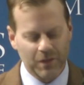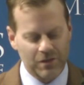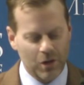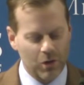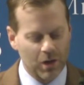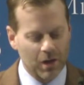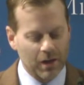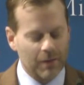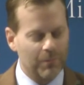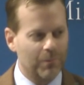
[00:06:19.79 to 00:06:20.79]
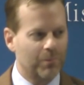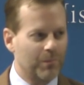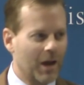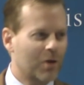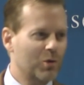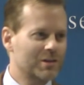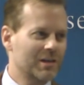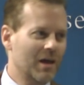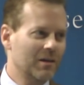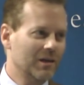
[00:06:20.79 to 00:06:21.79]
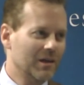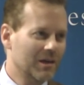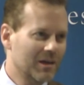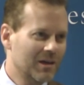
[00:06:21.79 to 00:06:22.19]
So, not coincidentally,